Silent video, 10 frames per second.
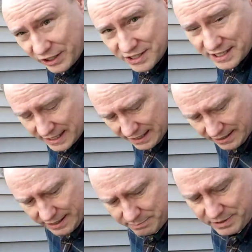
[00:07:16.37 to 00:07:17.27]
if you can see that
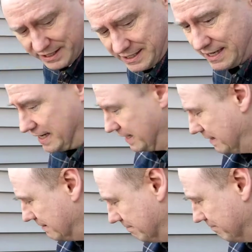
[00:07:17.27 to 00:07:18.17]
or not, but
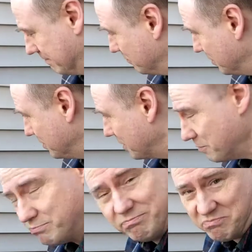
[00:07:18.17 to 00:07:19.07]
we'll just
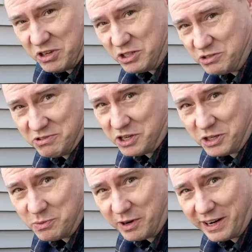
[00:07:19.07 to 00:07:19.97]

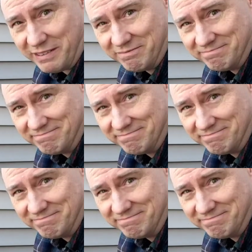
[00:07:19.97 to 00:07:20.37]
start spraying.